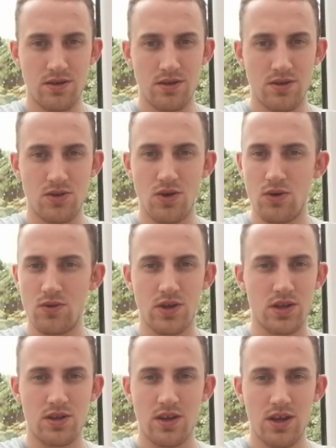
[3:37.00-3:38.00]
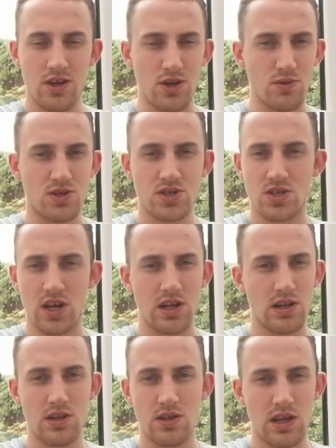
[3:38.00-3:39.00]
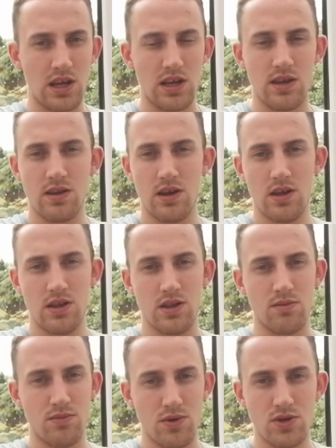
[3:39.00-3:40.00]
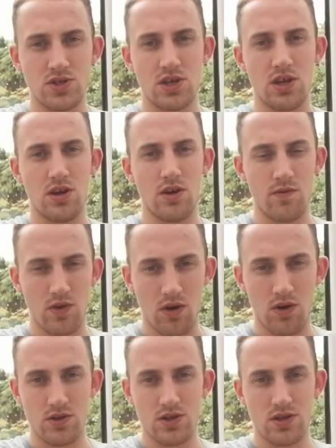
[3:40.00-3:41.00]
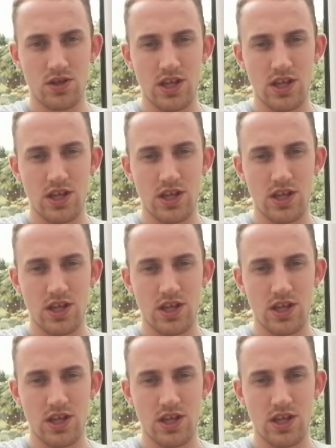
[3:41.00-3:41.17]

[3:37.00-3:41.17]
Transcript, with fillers: know that you still need the mercy of God.